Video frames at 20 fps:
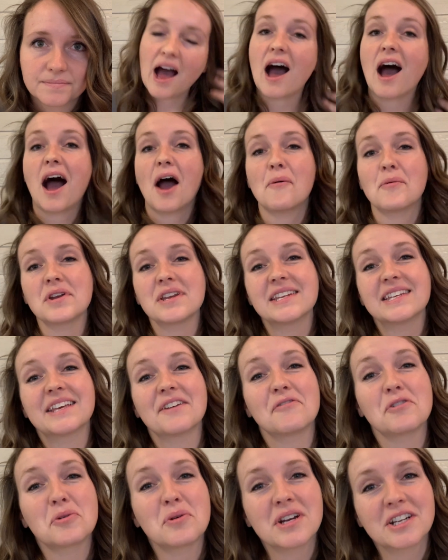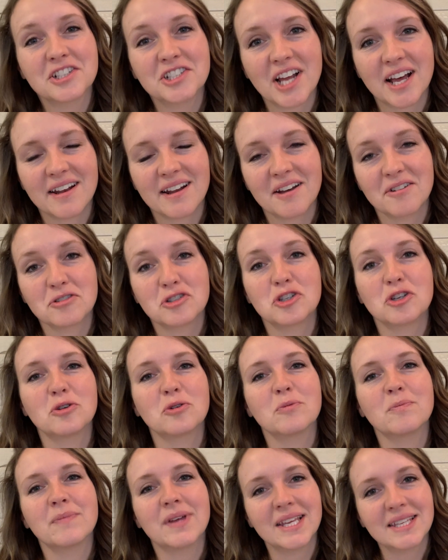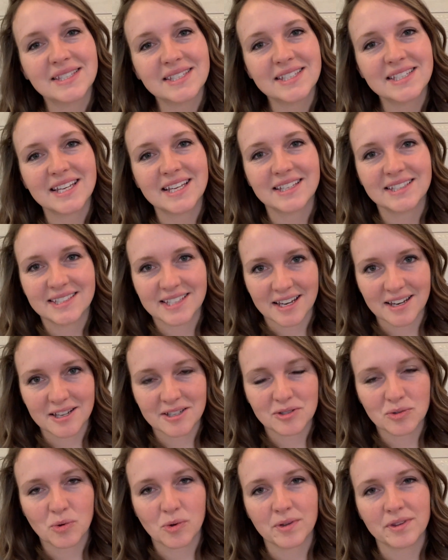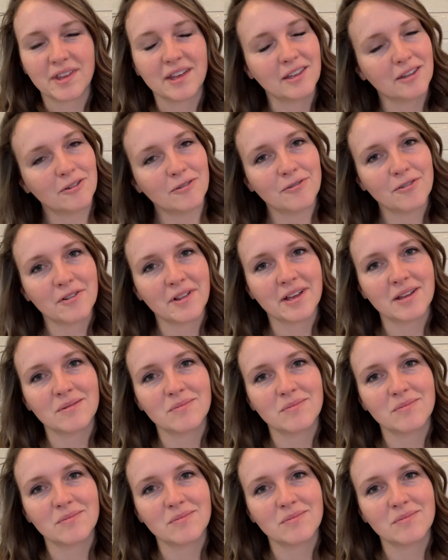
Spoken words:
I wanted to give a quick shout out to Missed in Sunday School. Thank you for letting